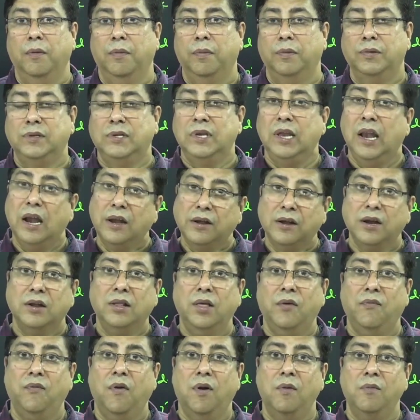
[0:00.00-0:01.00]
selected
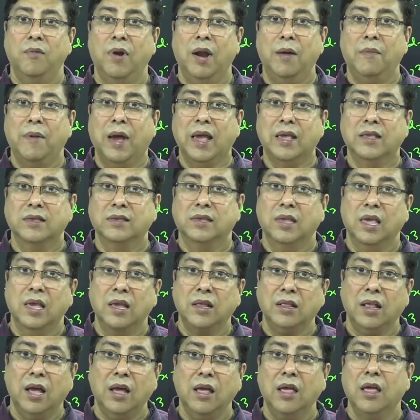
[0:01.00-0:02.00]
the formula by
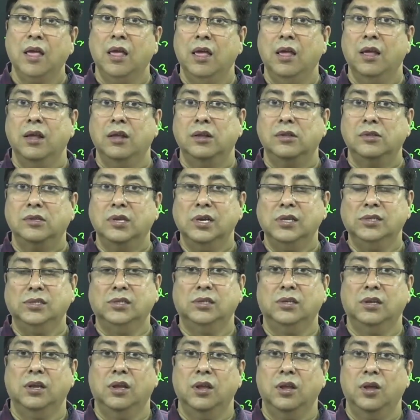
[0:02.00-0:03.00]
saying the
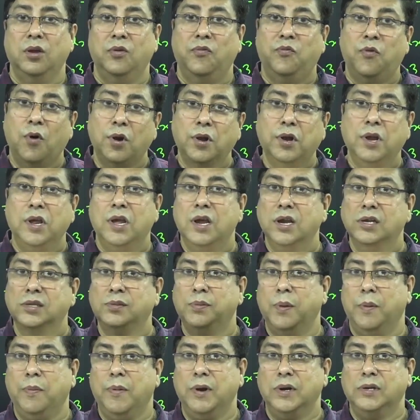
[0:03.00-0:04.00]
just 40 years
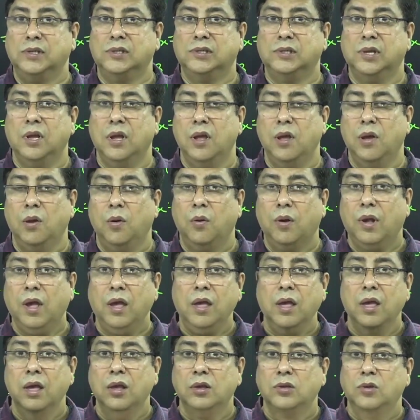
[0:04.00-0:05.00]
papers.
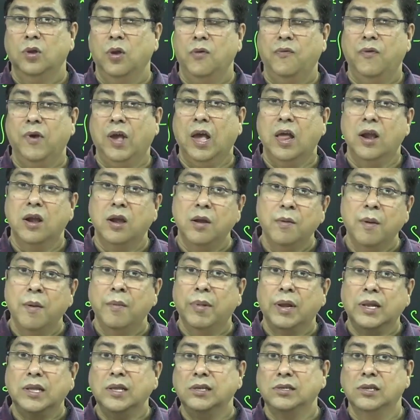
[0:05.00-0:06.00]
Okay, so if you can
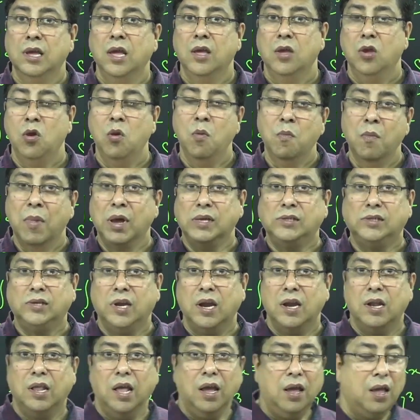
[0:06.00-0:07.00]
remember this, you must
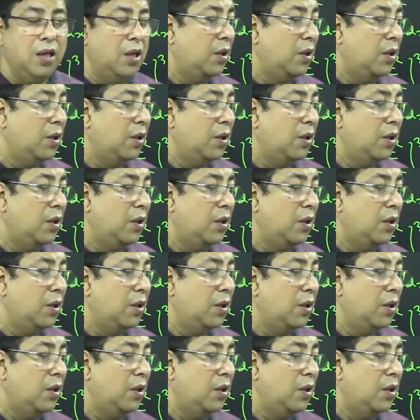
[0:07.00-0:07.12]
get the